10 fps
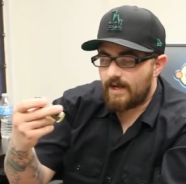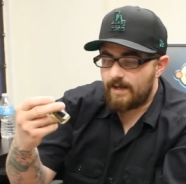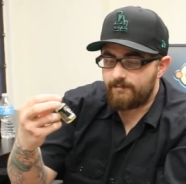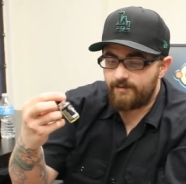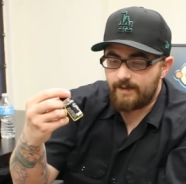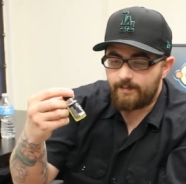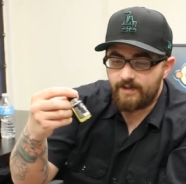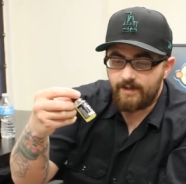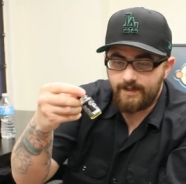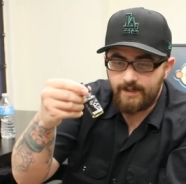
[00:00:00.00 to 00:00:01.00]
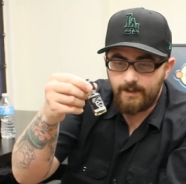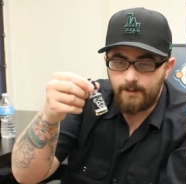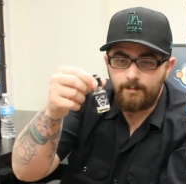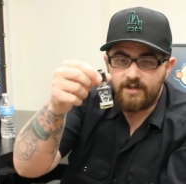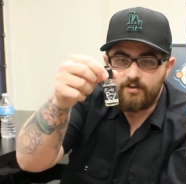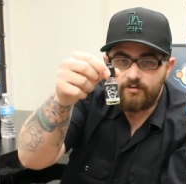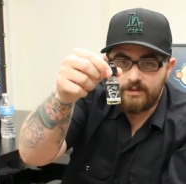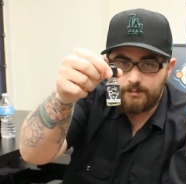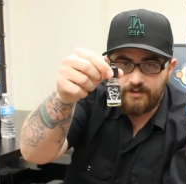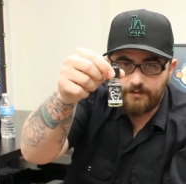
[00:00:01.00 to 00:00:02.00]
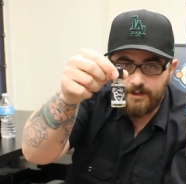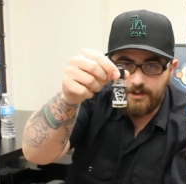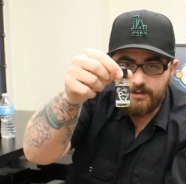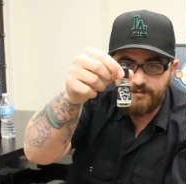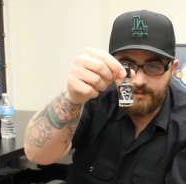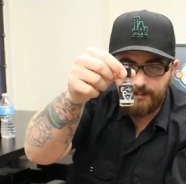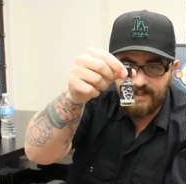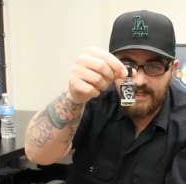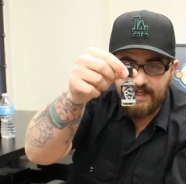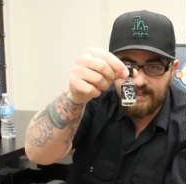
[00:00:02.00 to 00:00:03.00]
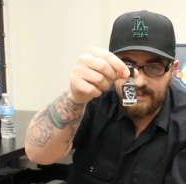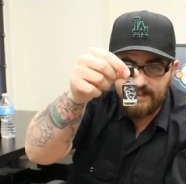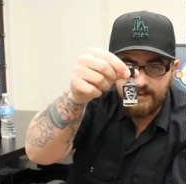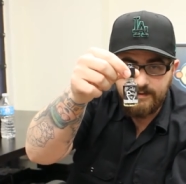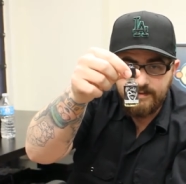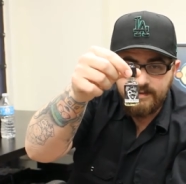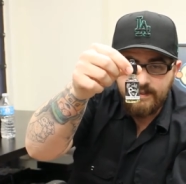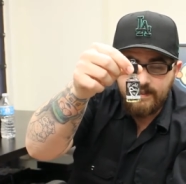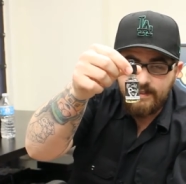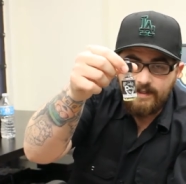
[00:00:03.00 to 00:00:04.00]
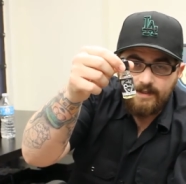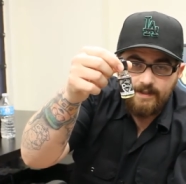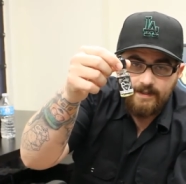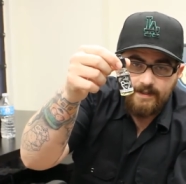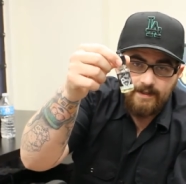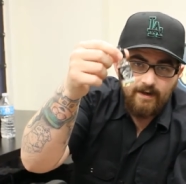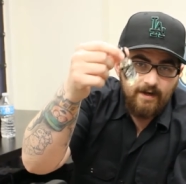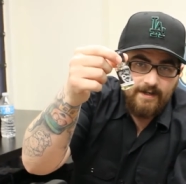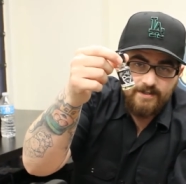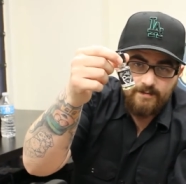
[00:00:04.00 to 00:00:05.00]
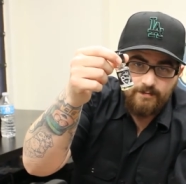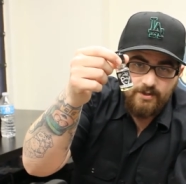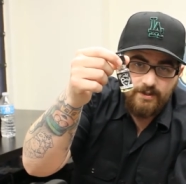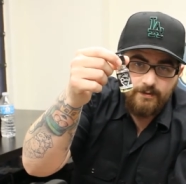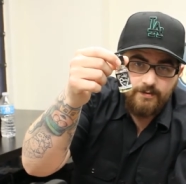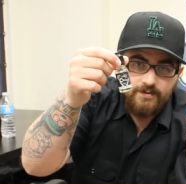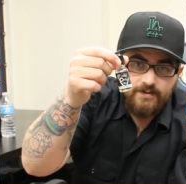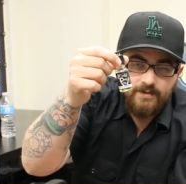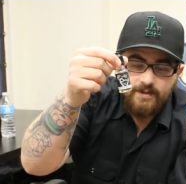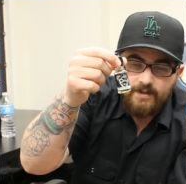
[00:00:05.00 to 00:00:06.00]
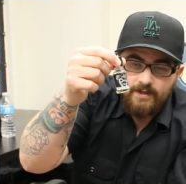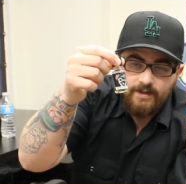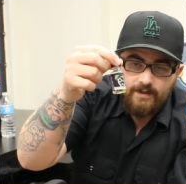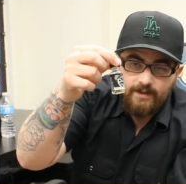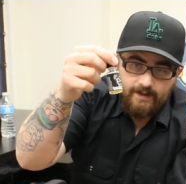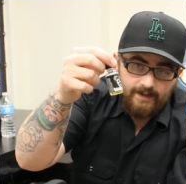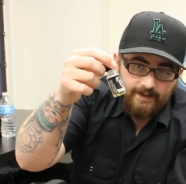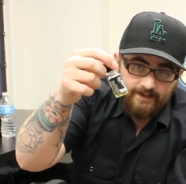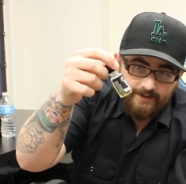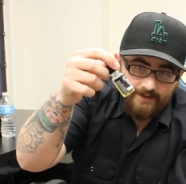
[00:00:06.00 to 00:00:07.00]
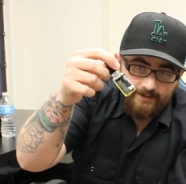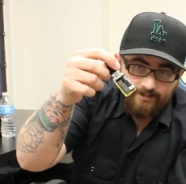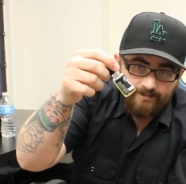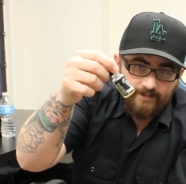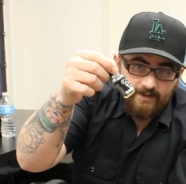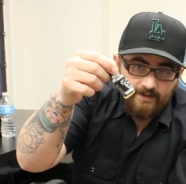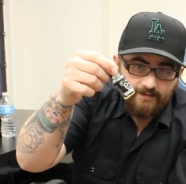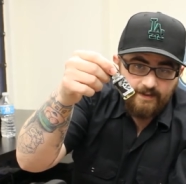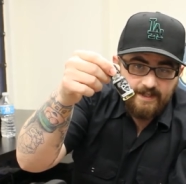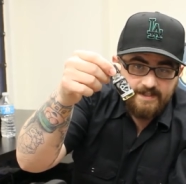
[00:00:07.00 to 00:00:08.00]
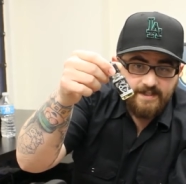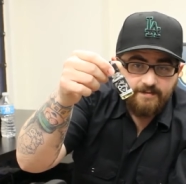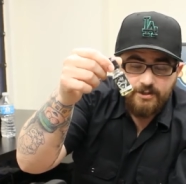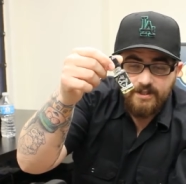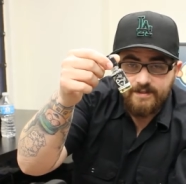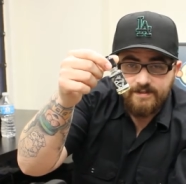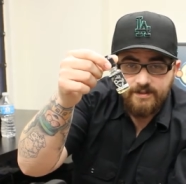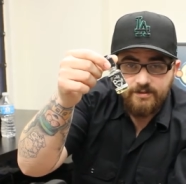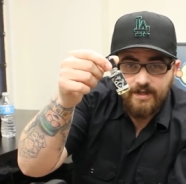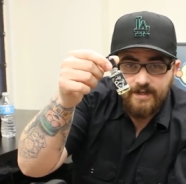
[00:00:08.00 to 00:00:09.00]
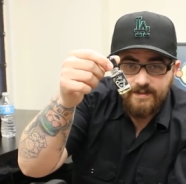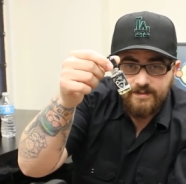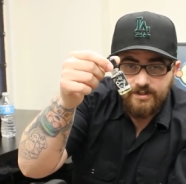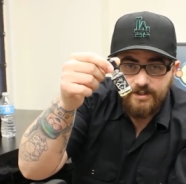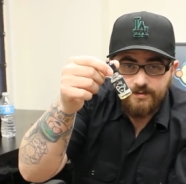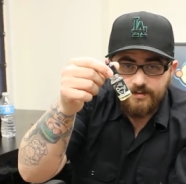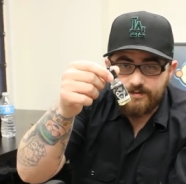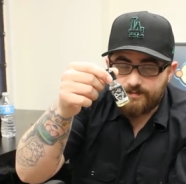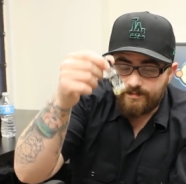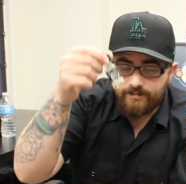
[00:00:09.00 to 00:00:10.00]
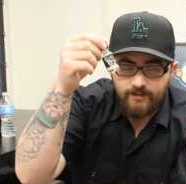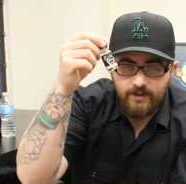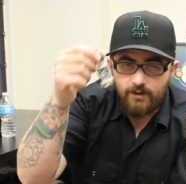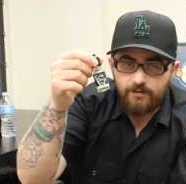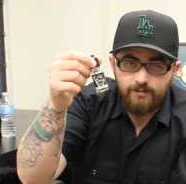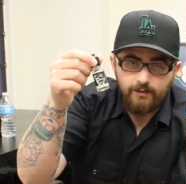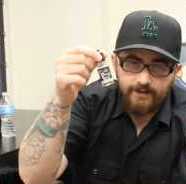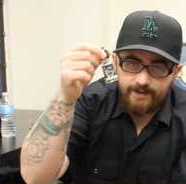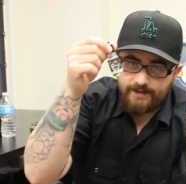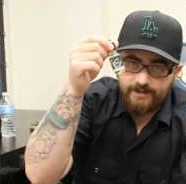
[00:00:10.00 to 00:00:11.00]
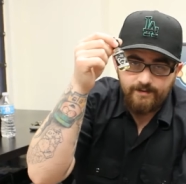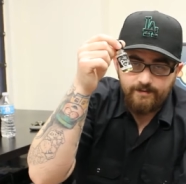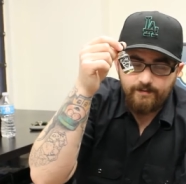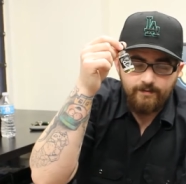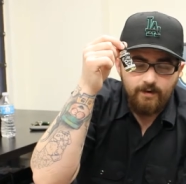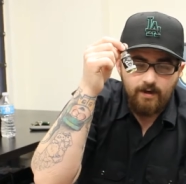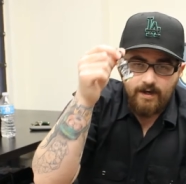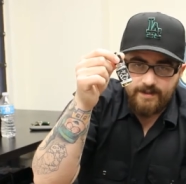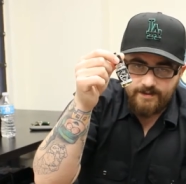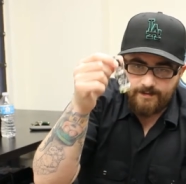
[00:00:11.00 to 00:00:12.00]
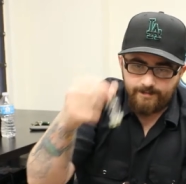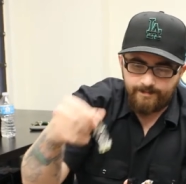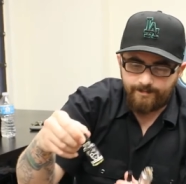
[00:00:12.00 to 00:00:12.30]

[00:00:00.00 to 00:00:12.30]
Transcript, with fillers: I'm vaping on uh, Marilyn Monroe from K&L. Uh, awesome juice. I, uh, if you guys have a chance to try this juice, go for it. It's awesome.